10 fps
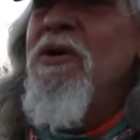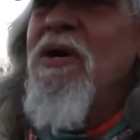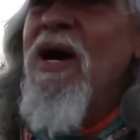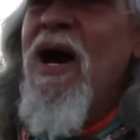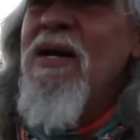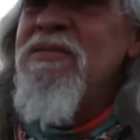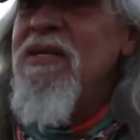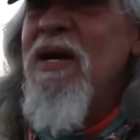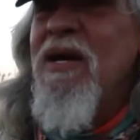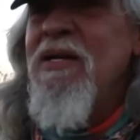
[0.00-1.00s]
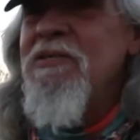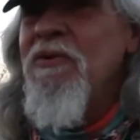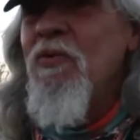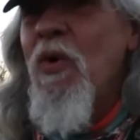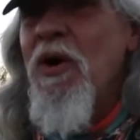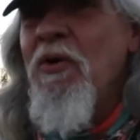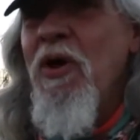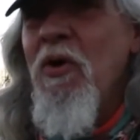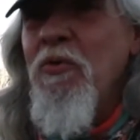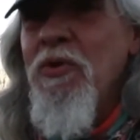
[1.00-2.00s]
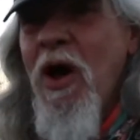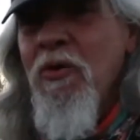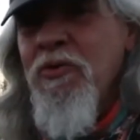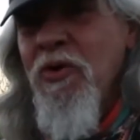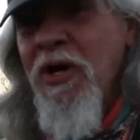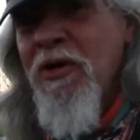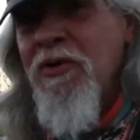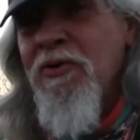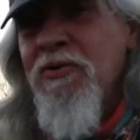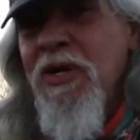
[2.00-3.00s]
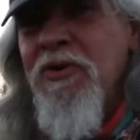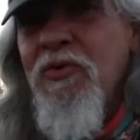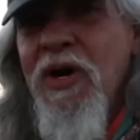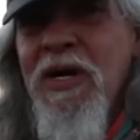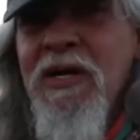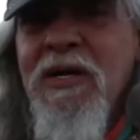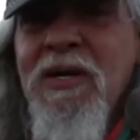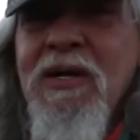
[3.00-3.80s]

a guy say, and he's a well-known dog trainer and training